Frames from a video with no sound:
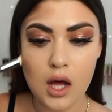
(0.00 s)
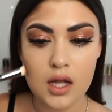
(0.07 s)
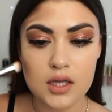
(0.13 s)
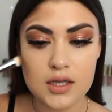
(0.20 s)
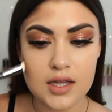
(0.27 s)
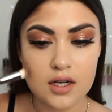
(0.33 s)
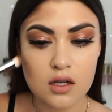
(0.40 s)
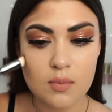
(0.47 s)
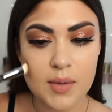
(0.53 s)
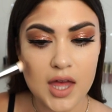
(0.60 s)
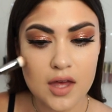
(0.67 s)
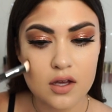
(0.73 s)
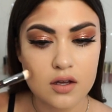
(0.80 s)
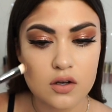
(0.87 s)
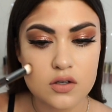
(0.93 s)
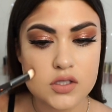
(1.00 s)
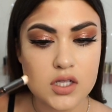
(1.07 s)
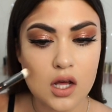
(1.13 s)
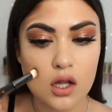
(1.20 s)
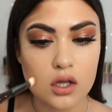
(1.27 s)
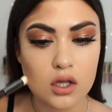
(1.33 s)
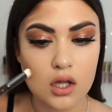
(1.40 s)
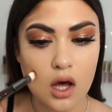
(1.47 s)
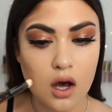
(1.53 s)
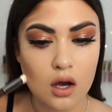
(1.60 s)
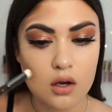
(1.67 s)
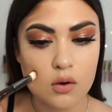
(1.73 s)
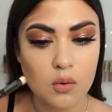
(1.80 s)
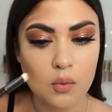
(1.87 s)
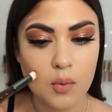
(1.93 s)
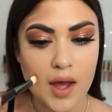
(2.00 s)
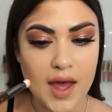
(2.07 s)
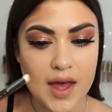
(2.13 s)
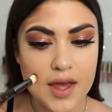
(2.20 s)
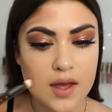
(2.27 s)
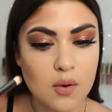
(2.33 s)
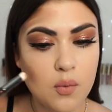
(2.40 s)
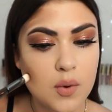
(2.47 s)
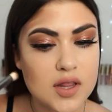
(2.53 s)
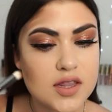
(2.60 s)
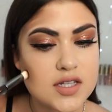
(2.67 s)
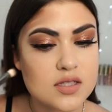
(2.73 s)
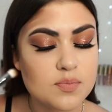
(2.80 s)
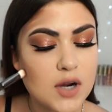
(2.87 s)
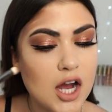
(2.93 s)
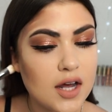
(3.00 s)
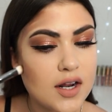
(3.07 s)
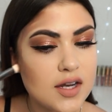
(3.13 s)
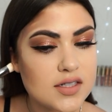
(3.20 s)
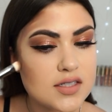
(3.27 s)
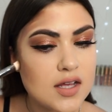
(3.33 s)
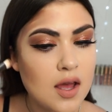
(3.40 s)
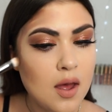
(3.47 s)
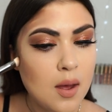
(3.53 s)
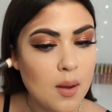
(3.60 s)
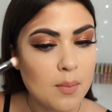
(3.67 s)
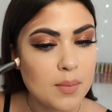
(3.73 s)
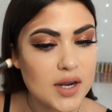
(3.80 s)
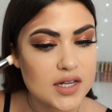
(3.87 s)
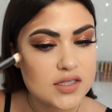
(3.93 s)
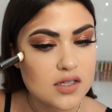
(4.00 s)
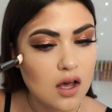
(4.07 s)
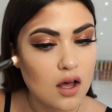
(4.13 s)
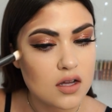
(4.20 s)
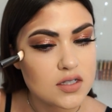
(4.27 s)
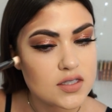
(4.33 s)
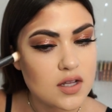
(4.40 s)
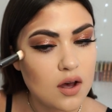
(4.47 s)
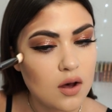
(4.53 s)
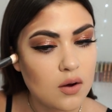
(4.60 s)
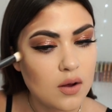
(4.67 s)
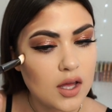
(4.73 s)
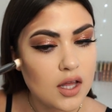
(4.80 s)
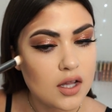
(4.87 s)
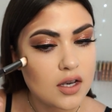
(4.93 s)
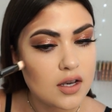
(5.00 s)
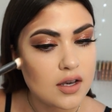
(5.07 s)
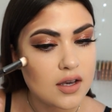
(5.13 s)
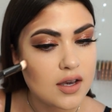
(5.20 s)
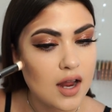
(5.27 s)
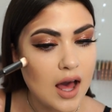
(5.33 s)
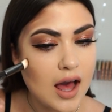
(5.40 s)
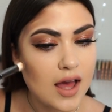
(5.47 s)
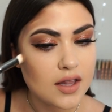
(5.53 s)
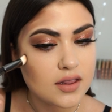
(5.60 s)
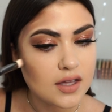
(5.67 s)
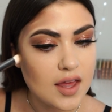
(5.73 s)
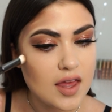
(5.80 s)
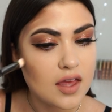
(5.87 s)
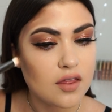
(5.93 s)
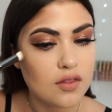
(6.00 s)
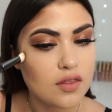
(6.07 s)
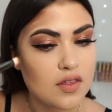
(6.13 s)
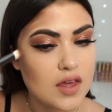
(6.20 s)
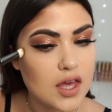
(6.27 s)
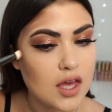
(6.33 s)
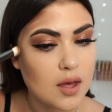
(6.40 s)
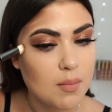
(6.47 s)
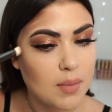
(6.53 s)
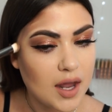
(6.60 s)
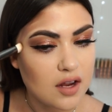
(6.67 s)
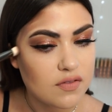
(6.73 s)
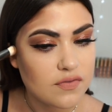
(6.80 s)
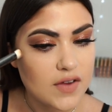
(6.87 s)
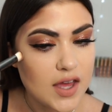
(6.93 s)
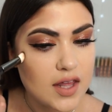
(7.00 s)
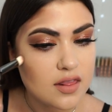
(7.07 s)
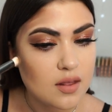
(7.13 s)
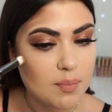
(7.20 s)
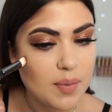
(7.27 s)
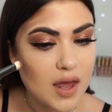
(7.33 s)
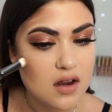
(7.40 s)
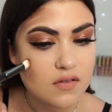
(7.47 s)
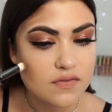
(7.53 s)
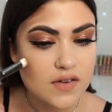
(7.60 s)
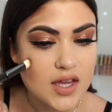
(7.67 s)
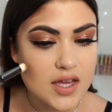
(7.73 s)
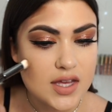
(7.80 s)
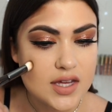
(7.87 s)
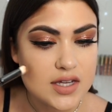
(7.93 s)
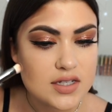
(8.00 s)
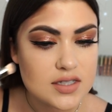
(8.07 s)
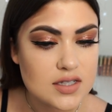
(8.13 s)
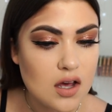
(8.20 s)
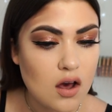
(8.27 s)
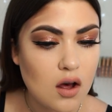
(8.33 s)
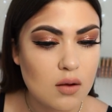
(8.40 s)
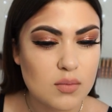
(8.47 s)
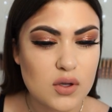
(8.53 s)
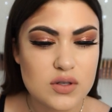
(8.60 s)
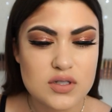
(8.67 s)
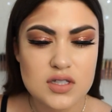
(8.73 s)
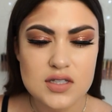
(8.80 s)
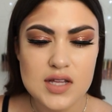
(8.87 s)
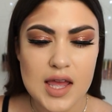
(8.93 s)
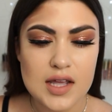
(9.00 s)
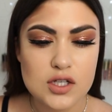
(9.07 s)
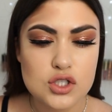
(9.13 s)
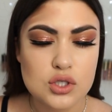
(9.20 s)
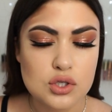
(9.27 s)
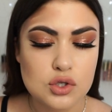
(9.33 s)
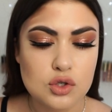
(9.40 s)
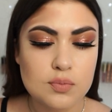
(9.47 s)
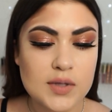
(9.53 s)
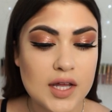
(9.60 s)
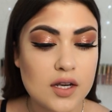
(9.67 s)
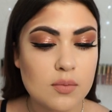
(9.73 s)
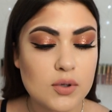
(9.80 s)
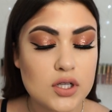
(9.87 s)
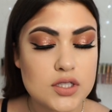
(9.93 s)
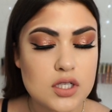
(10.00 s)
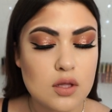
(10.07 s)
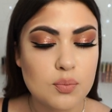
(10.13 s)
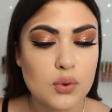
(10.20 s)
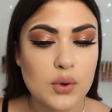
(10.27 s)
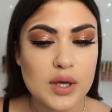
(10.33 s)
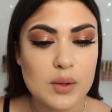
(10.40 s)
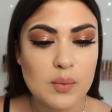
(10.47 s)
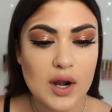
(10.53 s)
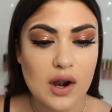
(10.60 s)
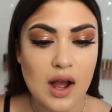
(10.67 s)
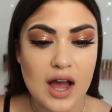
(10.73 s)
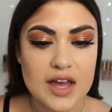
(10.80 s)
A little bit goes a long way with this product, but it's also not like the Benefit. The Benefit is almost like too blendable to the point where